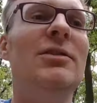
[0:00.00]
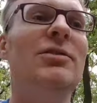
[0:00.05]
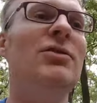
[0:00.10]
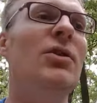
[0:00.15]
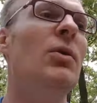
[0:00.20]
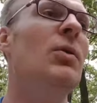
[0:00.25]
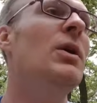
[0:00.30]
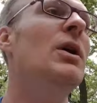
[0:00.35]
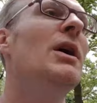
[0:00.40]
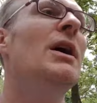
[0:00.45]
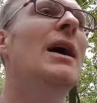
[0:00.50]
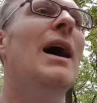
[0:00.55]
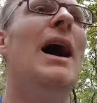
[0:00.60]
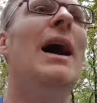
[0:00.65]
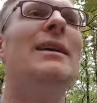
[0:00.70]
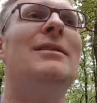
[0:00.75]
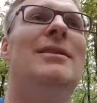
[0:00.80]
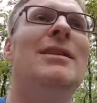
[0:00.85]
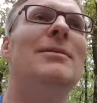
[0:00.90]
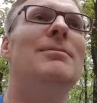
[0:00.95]
So
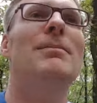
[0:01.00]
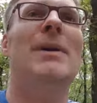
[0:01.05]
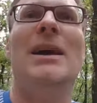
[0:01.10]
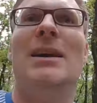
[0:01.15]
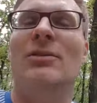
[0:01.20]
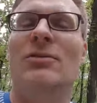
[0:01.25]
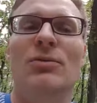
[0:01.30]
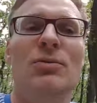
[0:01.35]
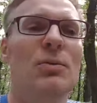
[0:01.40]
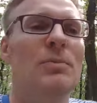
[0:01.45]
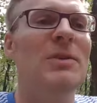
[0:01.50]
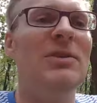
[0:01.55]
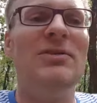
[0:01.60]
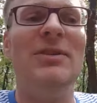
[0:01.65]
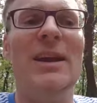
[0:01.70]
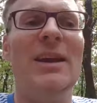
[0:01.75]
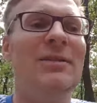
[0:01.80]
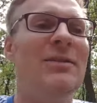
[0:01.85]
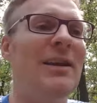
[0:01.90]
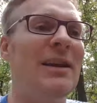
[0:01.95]
I did make two
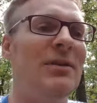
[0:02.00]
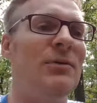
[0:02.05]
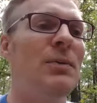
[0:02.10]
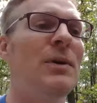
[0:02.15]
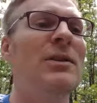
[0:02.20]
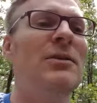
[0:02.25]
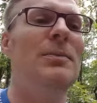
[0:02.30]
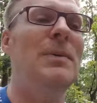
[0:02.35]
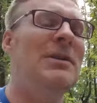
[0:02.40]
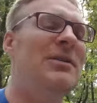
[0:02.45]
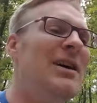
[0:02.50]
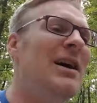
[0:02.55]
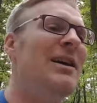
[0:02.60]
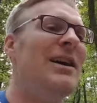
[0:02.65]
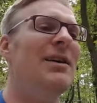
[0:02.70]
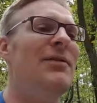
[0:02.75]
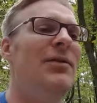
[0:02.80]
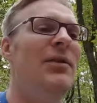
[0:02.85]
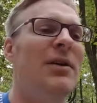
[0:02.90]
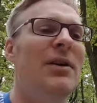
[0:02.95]
mistakes that once, but I
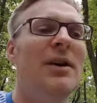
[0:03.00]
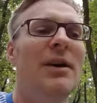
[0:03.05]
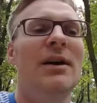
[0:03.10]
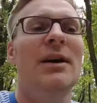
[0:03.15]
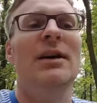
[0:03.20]
never.